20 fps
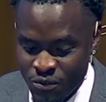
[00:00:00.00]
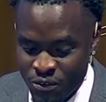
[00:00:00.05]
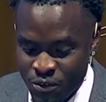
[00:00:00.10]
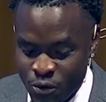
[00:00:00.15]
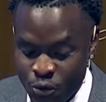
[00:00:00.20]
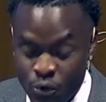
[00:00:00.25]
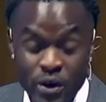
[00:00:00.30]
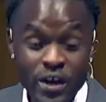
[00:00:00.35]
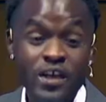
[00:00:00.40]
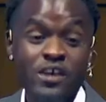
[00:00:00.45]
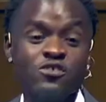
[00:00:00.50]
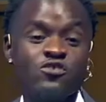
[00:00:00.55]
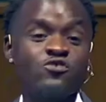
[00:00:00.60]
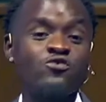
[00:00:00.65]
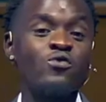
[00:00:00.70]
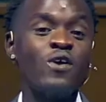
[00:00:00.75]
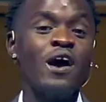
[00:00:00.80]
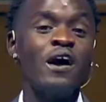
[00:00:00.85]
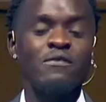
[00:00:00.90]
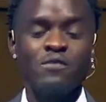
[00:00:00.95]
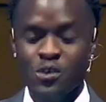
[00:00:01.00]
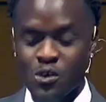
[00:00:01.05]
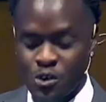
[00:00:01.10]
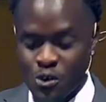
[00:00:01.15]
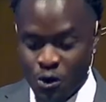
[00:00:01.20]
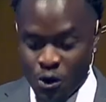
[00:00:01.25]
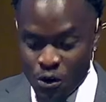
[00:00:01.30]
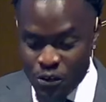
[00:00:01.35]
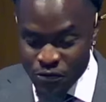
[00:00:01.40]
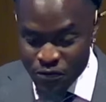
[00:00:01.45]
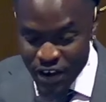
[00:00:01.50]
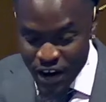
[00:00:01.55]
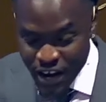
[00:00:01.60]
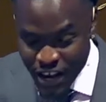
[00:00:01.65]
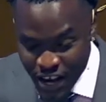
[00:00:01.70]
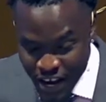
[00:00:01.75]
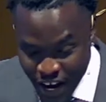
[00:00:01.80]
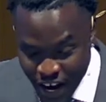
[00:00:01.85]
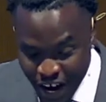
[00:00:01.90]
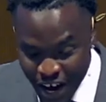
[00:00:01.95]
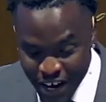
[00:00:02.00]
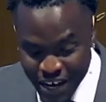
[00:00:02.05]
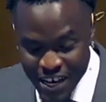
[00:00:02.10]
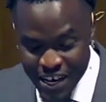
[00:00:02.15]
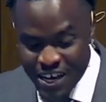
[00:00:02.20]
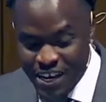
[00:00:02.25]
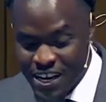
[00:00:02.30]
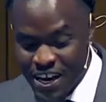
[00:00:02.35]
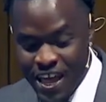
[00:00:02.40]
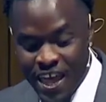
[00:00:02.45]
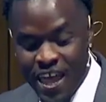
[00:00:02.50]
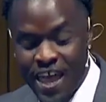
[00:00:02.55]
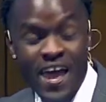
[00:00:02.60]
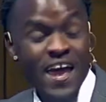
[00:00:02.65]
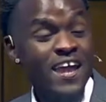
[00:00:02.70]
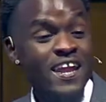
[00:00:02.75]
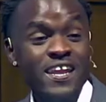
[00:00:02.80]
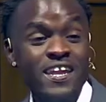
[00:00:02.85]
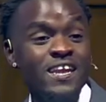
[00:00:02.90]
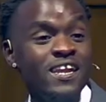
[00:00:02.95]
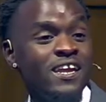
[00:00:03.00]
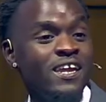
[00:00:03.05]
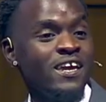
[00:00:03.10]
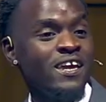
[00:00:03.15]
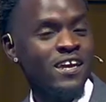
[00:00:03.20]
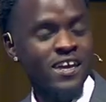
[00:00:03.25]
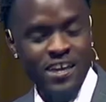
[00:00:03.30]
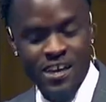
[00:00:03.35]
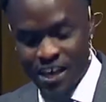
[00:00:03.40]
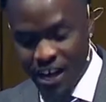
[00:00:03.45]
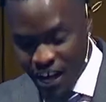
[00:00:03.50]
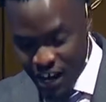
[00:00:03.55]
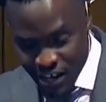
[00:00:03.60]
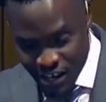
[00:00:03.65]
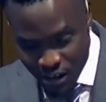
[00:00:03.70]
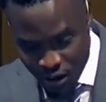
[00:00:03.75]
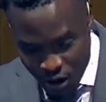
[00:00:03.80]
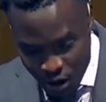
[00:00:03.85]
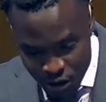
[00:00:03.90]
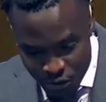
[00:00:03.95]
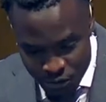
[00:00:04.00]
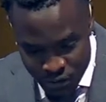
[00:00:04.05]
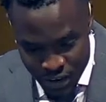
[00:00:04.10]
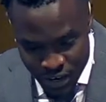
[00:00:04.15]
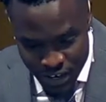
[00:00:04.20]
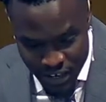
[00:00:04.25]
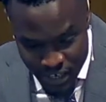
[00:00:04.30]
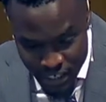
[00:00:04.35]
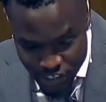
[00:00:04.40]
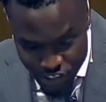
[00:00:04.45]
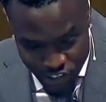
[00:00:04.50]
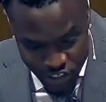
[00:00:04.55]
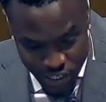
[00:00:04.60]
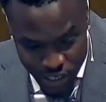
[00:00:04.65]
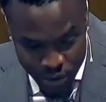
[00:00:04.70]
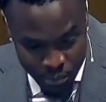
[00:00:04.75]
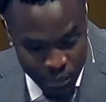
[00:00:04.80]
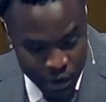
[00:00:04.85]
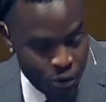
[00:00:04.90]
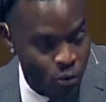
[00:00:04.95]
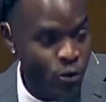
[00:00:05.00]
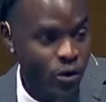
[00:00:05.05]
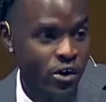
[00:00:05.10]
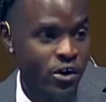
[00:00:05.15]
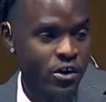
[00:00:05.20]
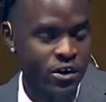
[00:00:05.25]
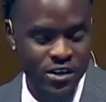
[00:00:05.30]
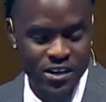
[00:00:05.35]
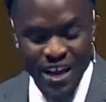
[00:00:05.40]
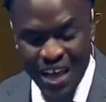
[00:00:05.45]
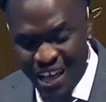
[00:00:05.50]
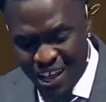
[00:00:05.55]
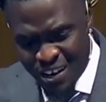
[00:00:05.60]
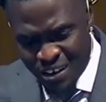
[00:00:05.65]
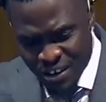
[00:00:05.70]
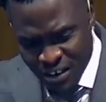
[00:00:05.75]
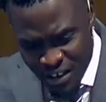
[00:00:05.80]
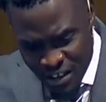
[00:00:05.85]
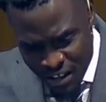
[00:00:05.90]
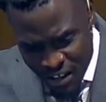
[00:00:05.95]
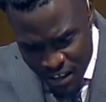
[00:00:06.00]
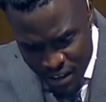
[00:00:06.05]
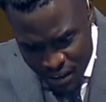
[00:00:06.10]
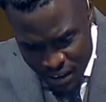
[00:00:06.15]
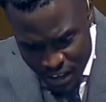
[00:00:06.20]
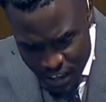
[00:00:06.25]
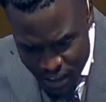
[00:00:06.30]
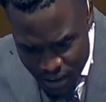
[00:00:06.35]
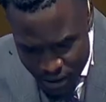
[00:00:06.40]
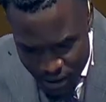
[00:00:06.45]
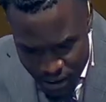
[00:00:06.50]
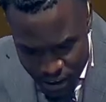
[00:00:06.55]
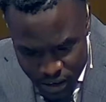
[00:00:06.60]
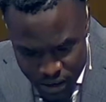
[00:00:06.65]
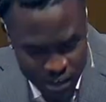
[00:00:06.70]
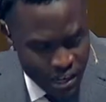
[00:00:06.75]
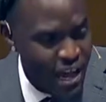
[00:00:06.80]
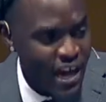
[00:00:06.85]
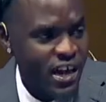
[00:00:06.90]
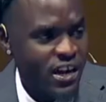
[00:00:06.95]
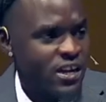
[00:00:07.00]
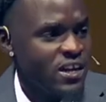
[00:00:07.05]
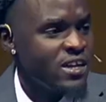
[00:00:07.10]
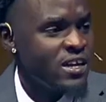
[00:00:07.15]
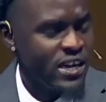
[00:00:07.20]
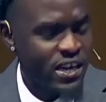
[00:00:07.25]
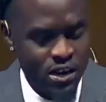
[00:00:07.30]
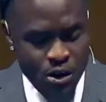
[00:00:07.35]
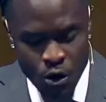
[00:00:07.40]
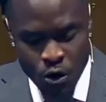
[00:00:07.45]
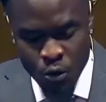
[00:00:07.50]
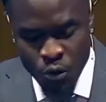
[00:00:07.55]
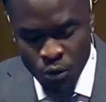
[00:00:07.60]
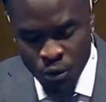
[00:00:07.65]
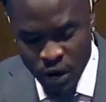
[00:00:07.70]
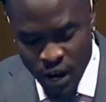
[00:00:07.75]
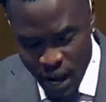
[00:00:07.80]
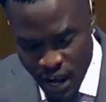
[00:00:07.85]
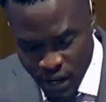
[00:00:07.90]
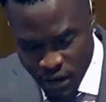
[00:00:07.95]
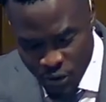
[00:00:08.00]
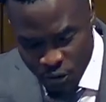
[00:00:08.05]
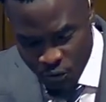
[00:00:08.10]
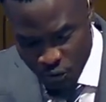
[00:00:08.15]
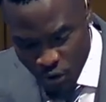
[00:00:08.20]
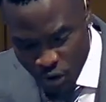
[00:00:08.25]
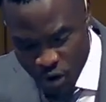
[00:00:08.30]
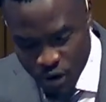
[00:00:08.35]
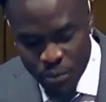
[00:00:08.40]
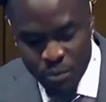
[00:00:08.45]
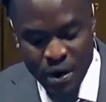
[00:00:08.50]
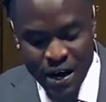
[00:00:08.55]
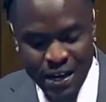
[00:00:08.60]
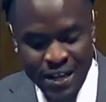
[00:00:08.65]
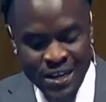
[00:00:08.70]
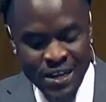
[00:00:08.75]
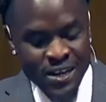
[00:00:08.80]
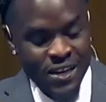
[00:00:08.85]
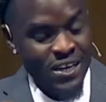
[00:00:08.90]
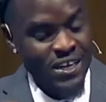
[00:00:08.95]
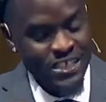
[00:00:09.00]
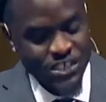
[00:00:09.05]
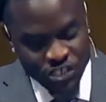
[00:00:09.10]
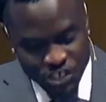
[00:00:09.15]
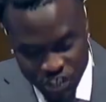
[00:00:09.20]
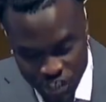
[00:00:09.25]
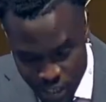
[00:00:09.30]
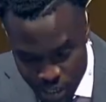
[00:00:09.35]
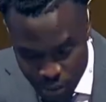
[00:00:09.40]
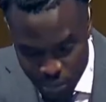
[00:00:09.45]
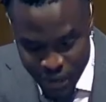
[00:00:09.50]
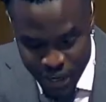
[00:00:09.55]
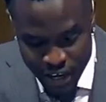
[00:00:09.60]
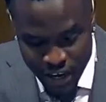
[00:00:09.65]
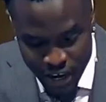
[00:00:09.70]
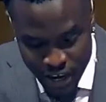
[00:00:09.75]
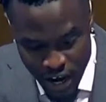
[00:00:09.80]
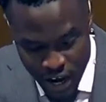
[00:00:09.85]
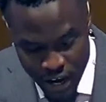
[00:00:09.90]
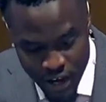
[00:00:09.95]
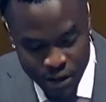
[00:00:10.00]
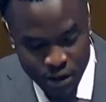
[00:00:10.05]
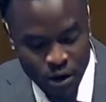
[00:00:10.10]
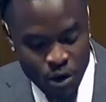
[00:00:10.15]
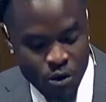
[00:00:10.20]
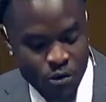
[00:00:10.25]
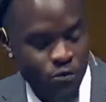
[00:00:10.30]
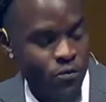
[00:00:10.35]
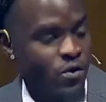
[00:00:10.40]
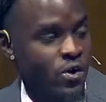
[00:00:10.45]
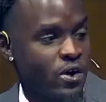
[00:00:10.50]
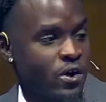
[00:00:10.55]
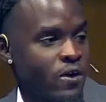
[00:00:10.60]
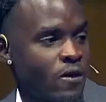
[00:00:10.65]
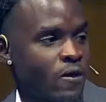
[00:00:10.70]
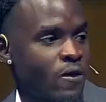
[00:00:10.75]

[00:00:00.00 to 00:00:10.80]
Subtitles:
We can strive to glorify God in any kind of legitimate work. Not illegal kind of work, but legitimate kind of work.